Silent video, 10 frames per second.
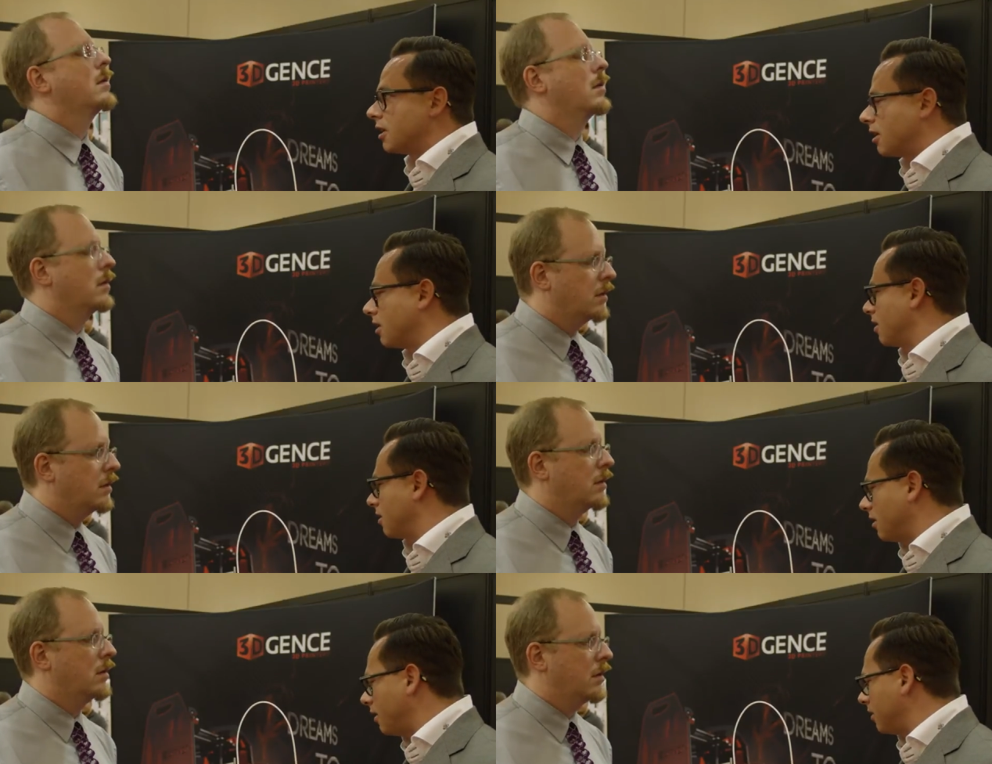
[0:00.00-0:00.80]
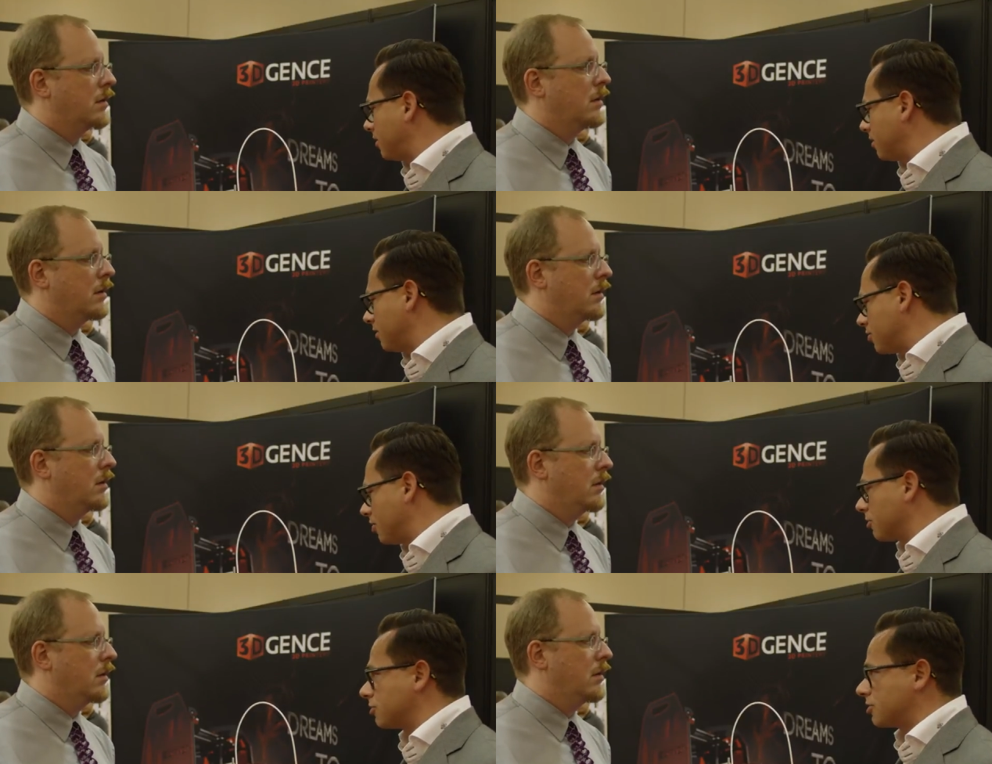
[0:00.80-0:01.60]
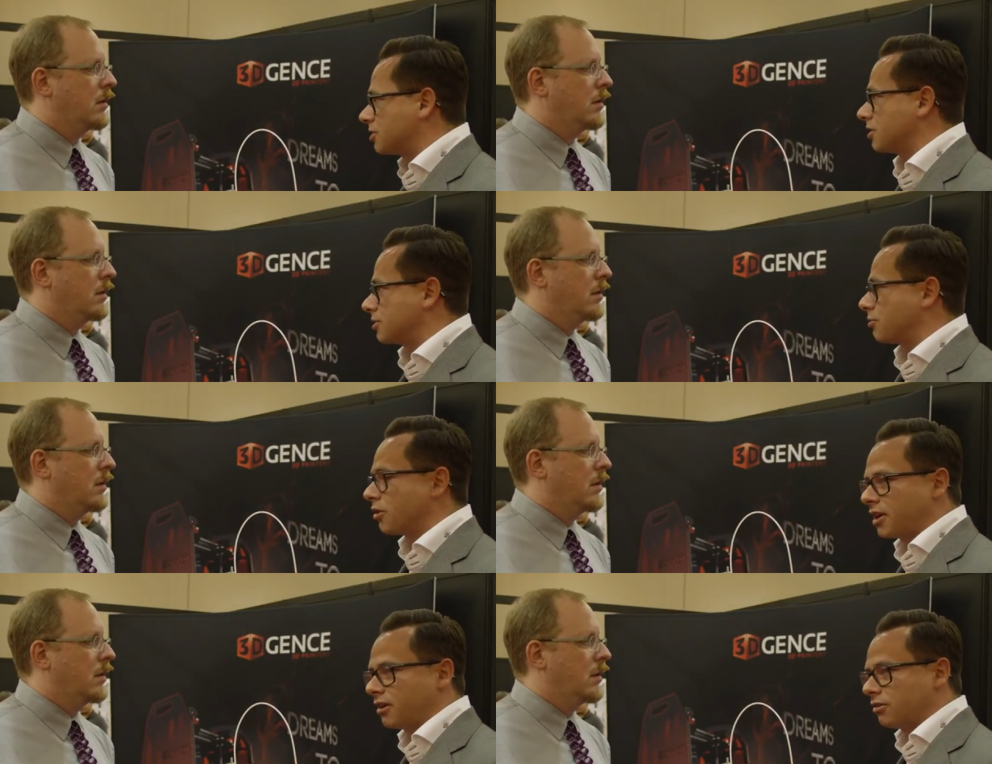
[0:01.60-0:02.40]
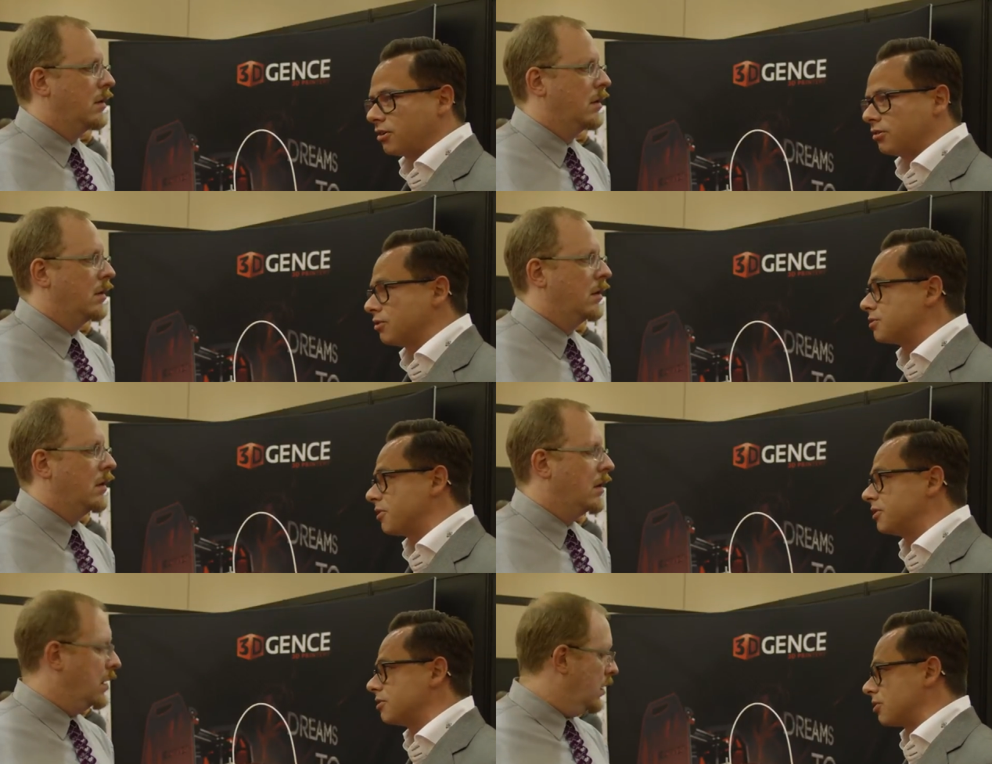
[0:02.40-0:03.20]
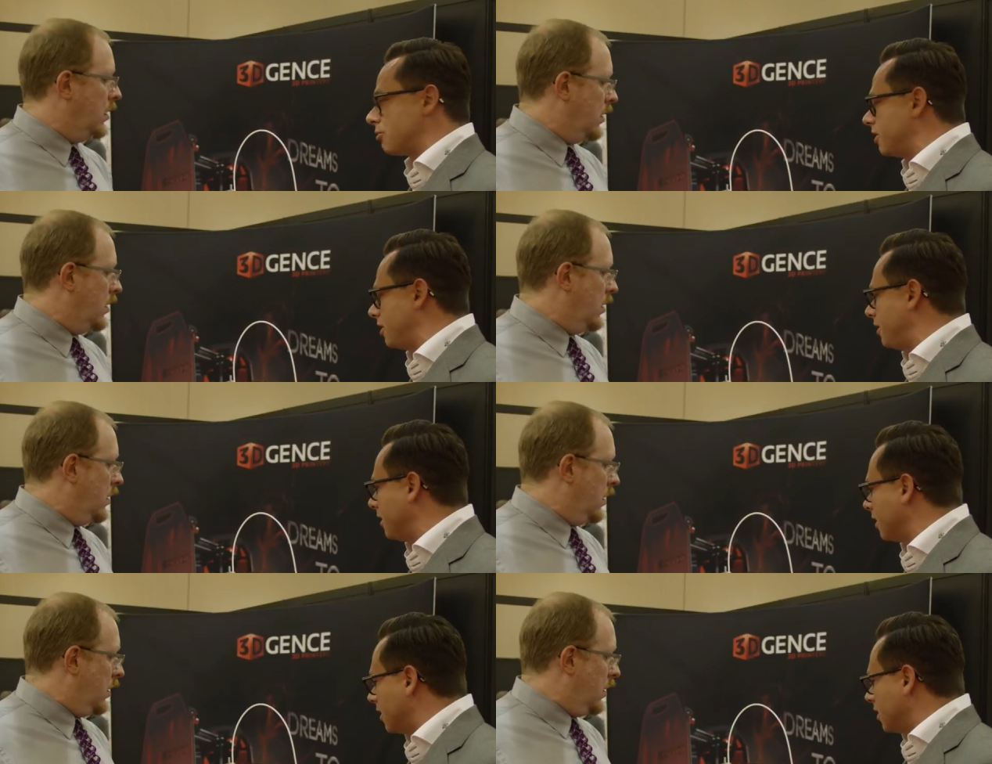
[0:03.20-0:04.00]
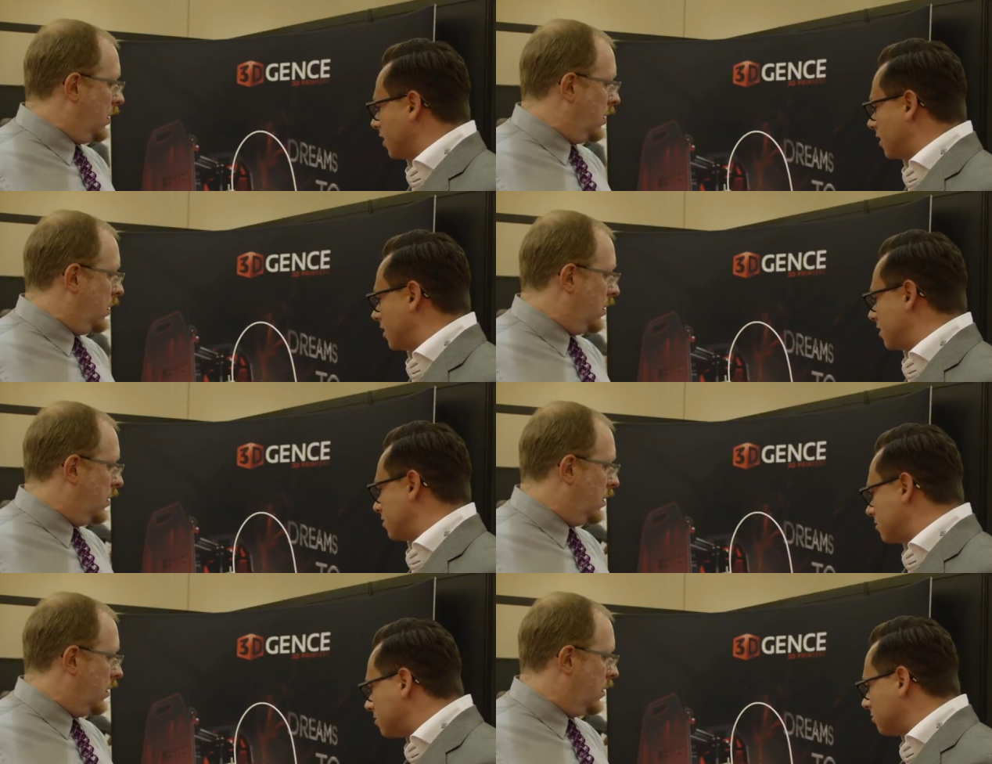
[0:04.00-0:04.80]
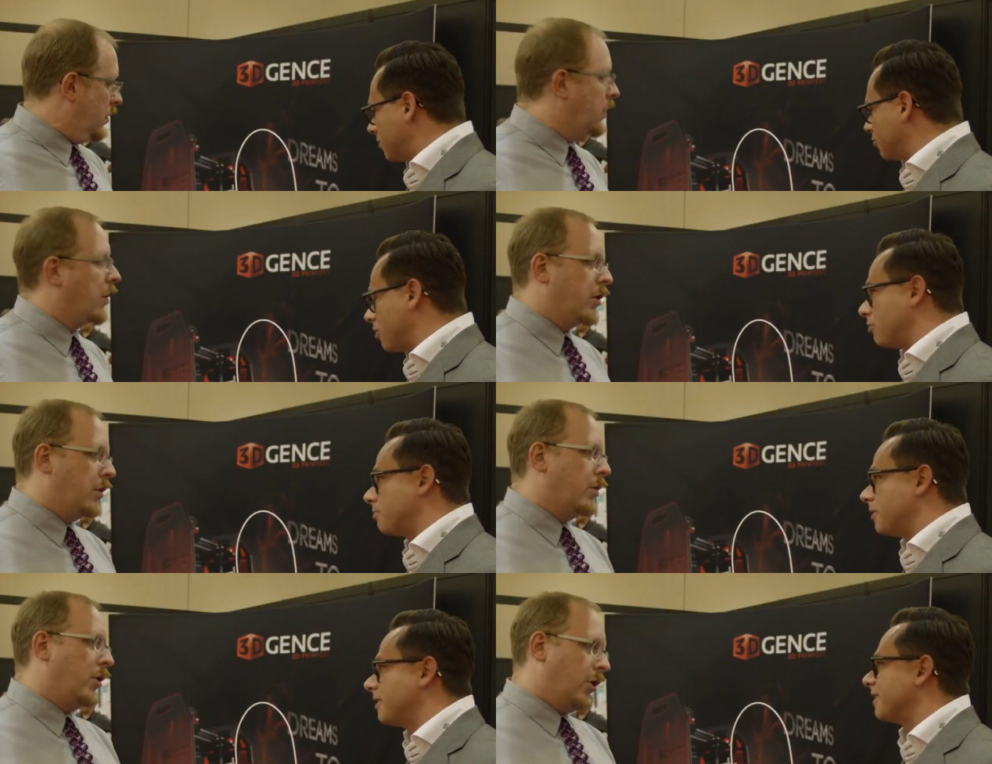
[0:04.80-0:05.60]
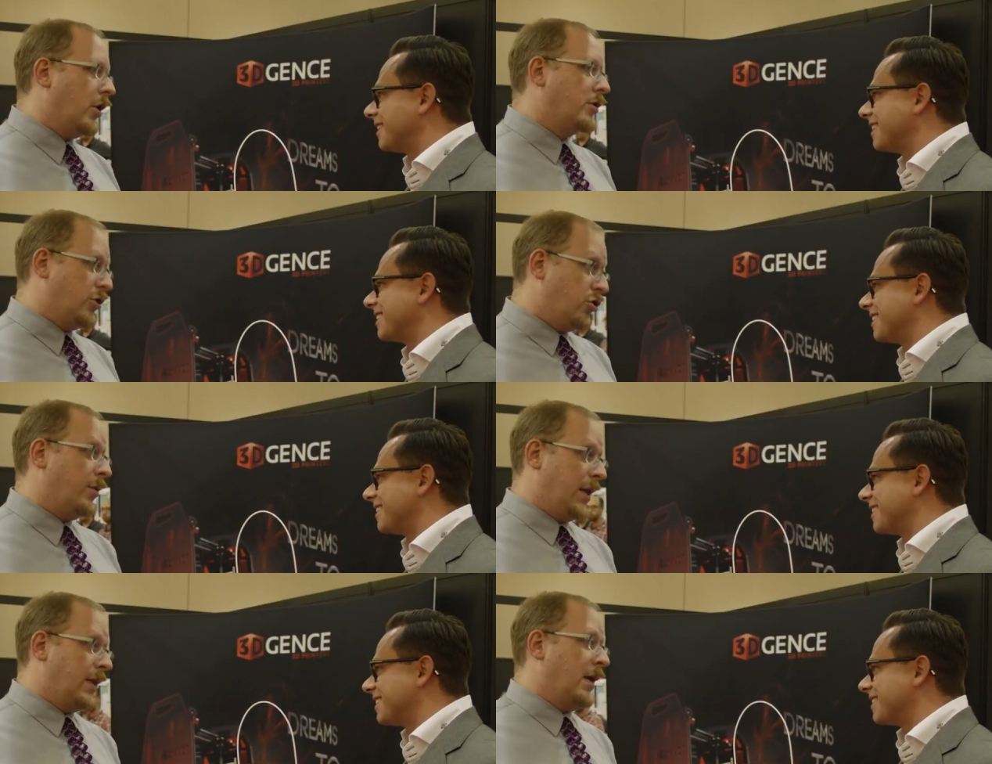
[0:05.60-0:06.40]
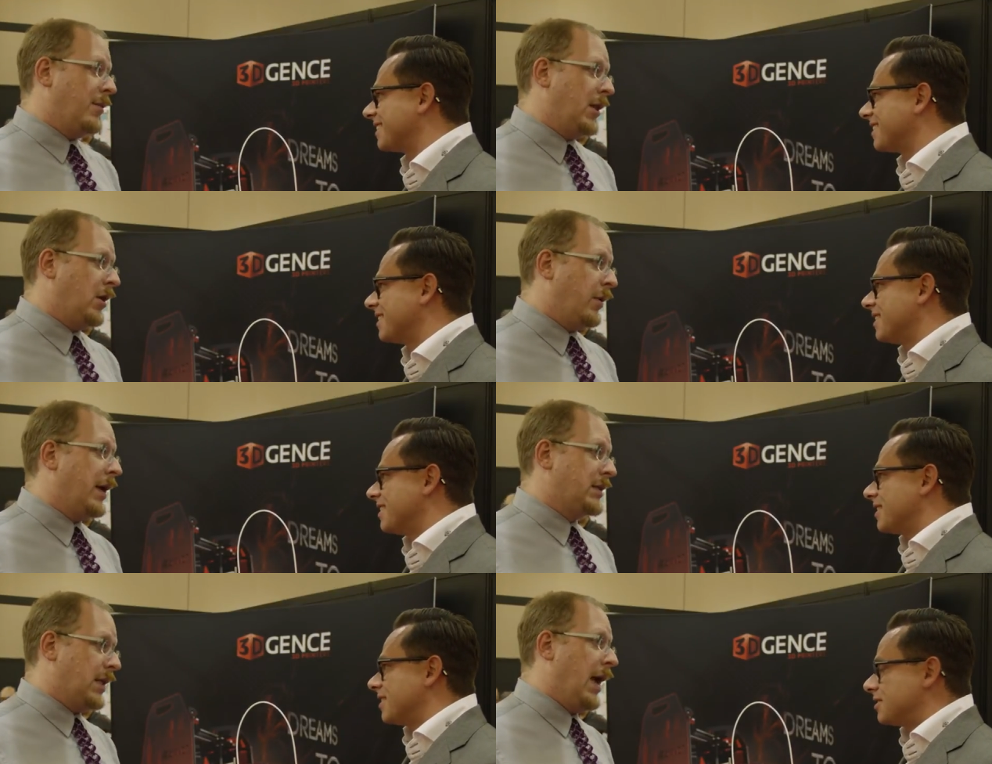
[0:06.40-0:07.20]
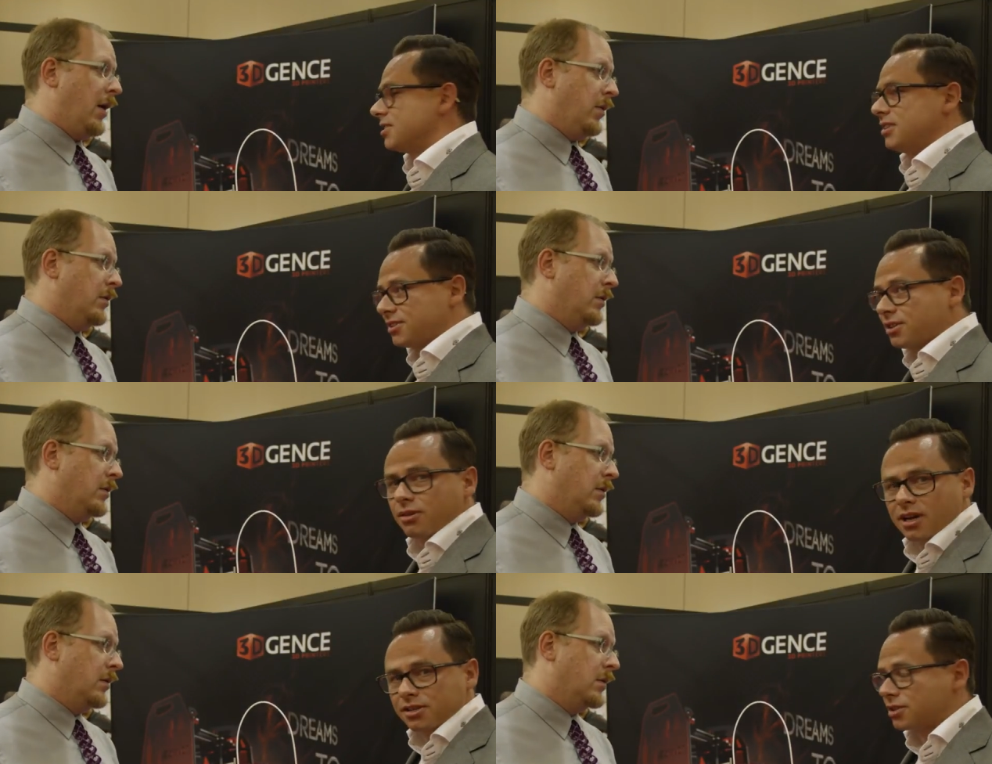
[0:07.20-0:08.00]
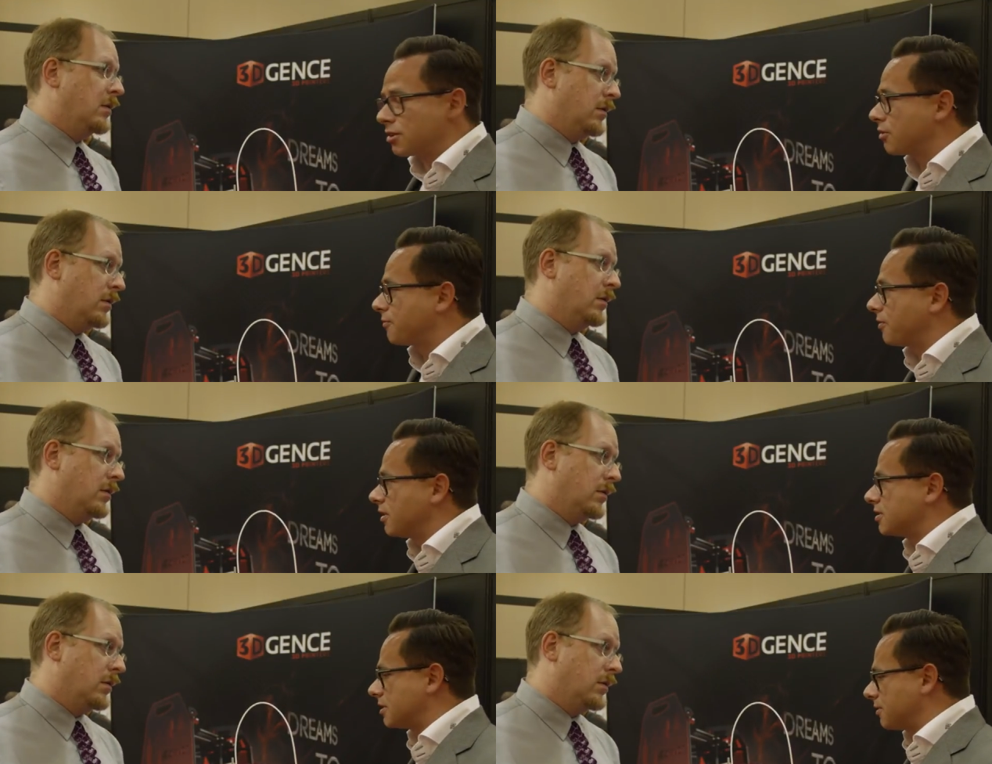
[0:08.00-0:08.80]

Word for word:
Speaker 1: uh, and uh, General Motors is, is working on, on, those printers already. Uh, but so you, be... you're
Speaker 2: distributing them in the US
Speaker 1: now? So yeah, this is our first